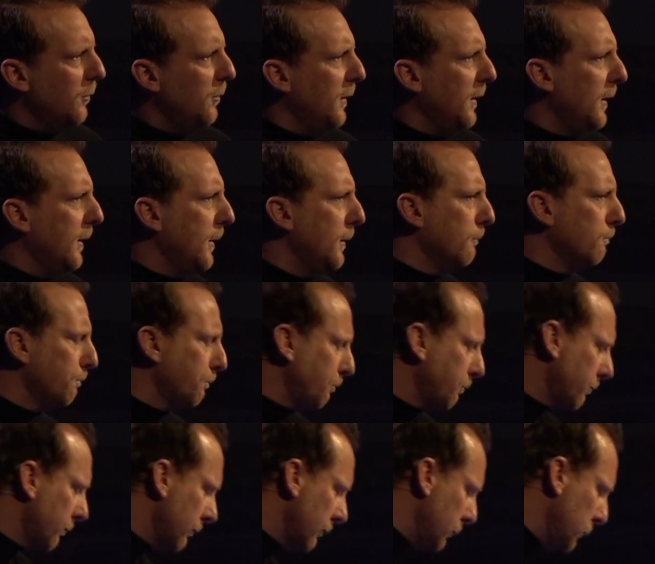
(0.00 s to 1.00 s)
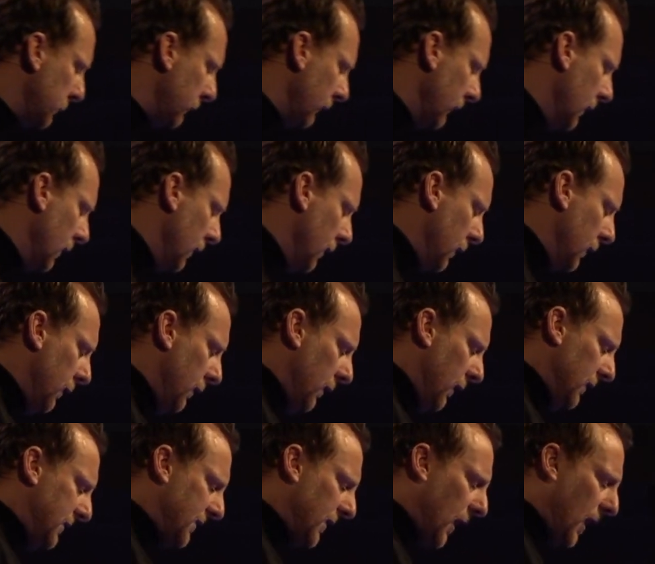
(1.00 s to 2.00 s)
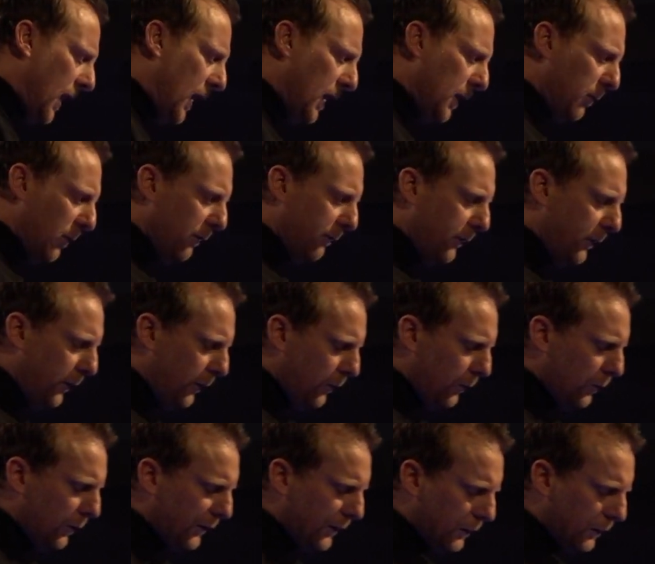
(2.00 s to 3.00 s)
be a time of you and the